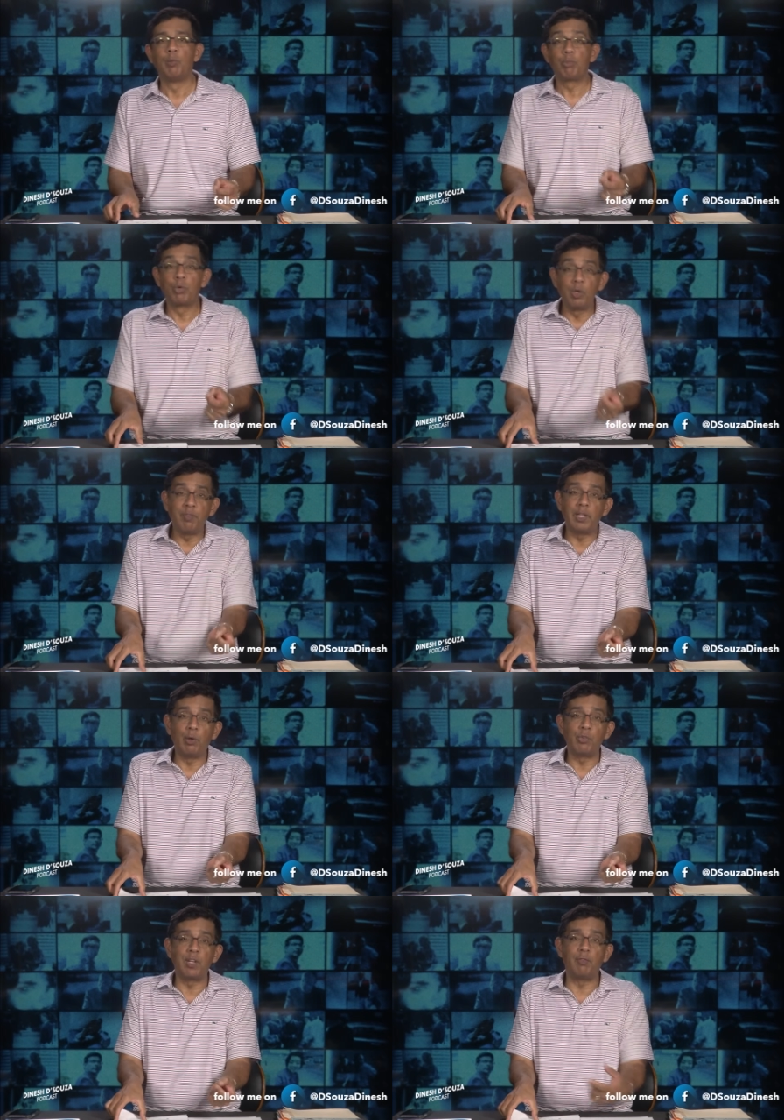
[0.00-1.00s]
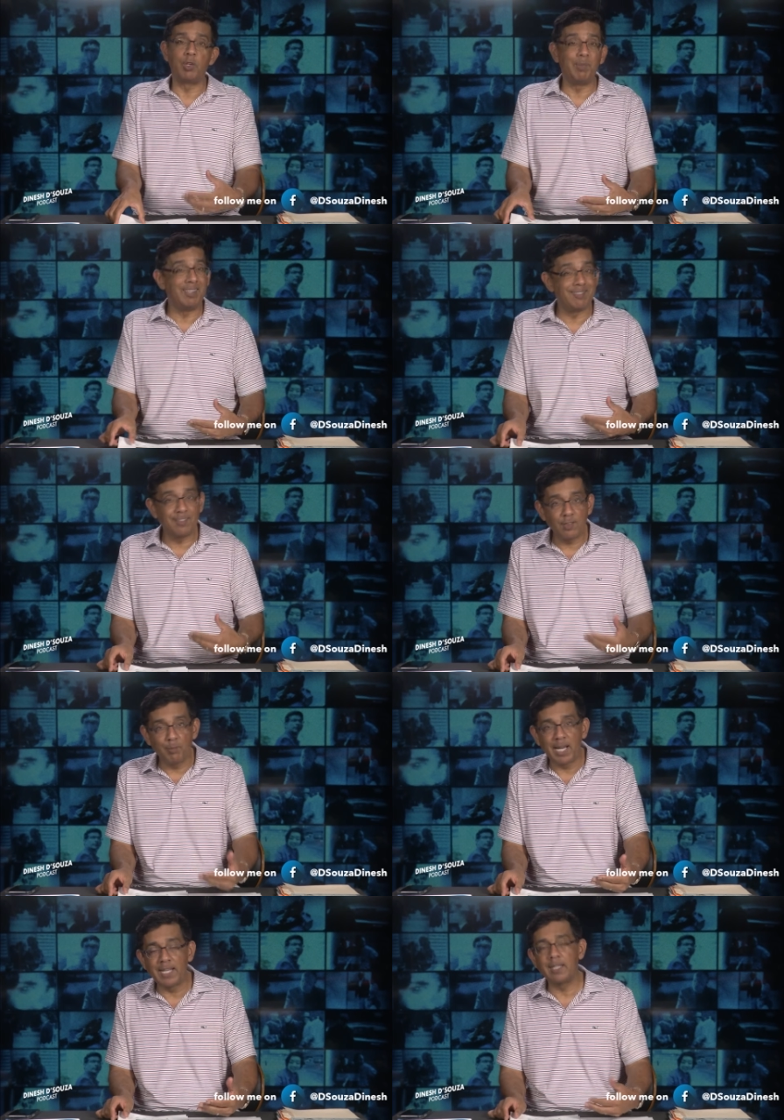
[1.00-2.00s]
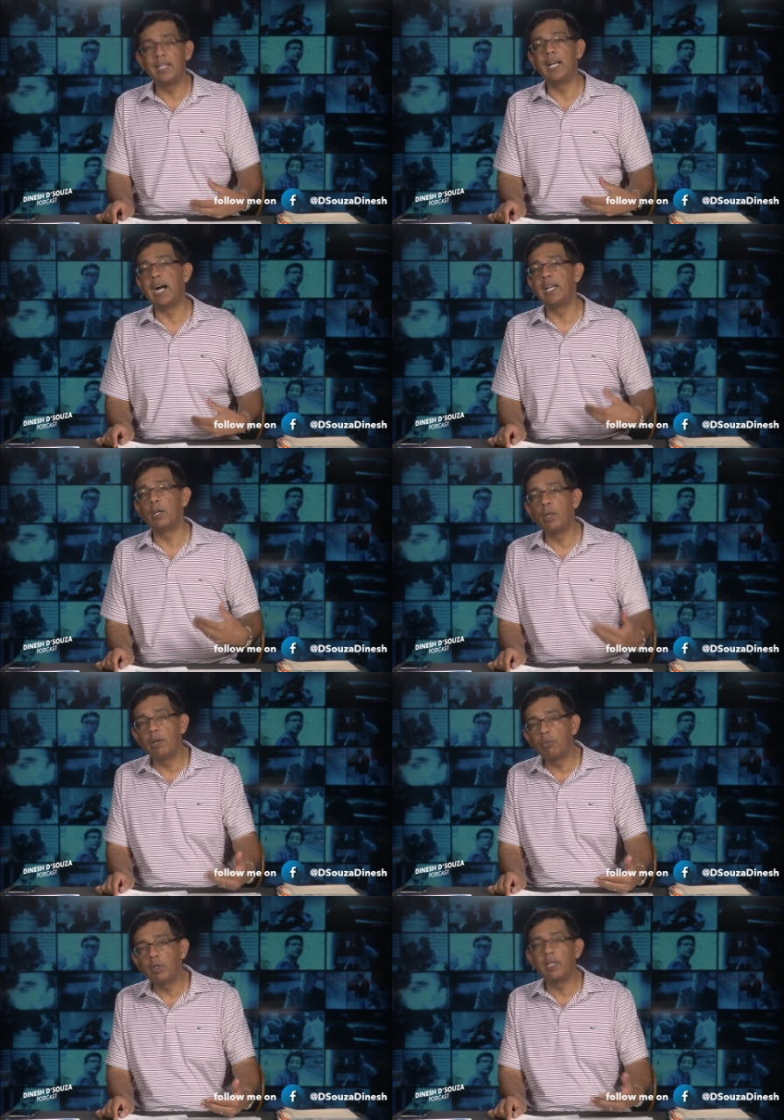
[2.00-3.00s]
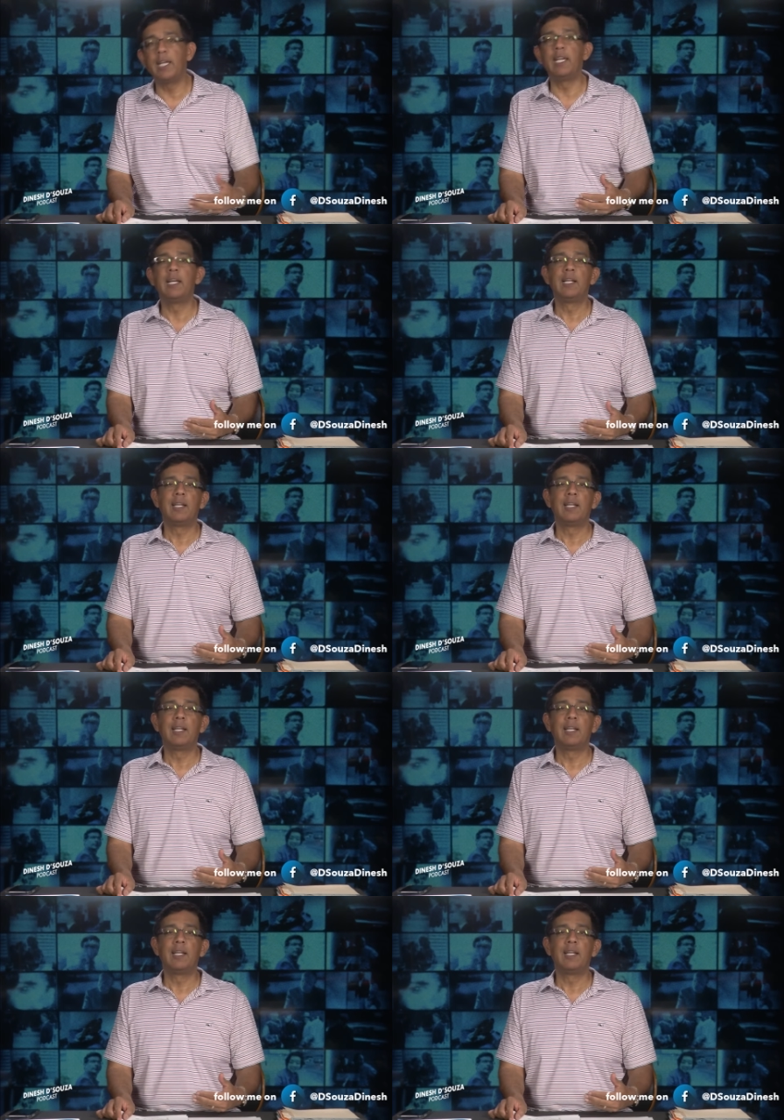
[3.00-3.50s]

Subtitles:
proven yourself to be systematically, ideologically